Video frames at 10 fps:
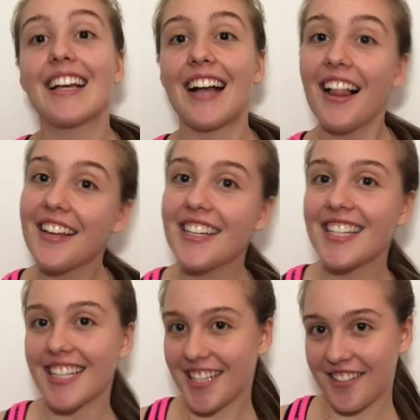colors
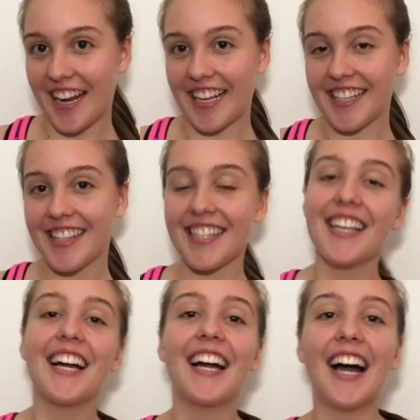and strength,
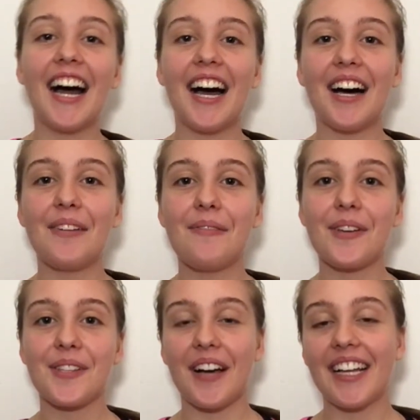
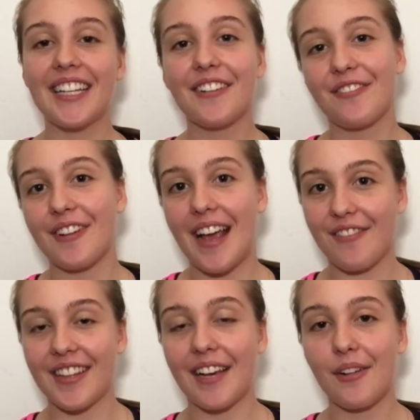so ideal for
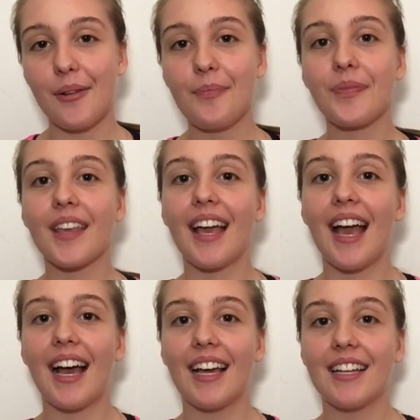every level.
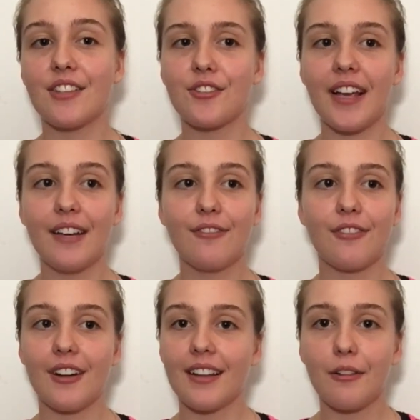And it's great
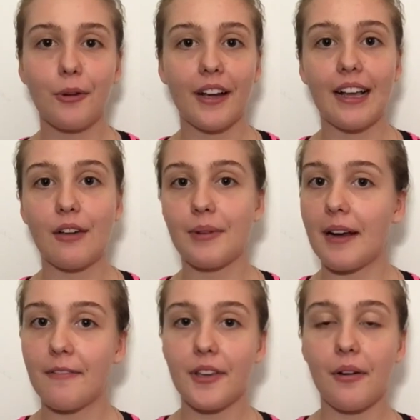for a little workout
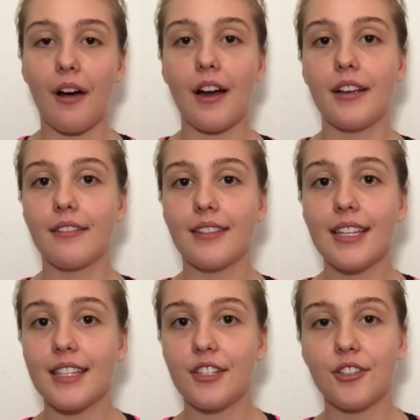wherever you are,
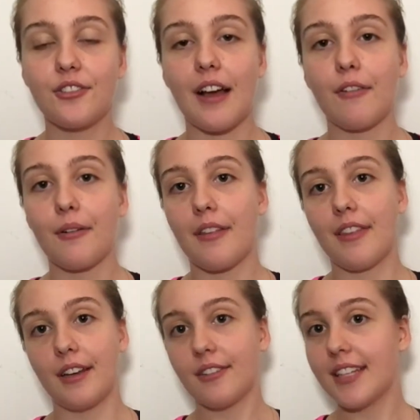easy to travel with,
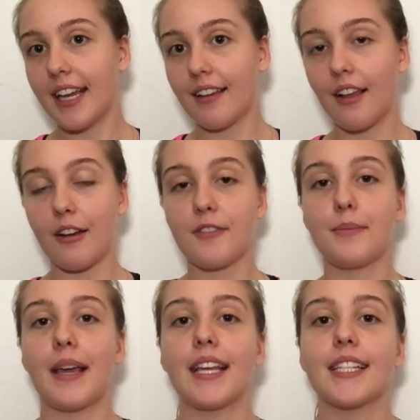they don't take a lot of
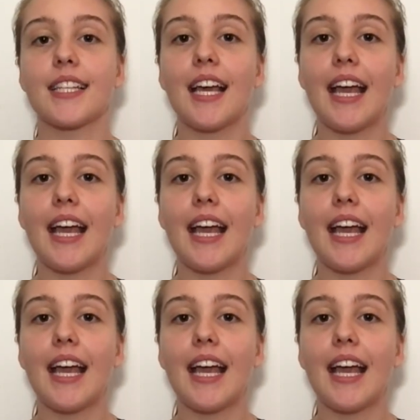space.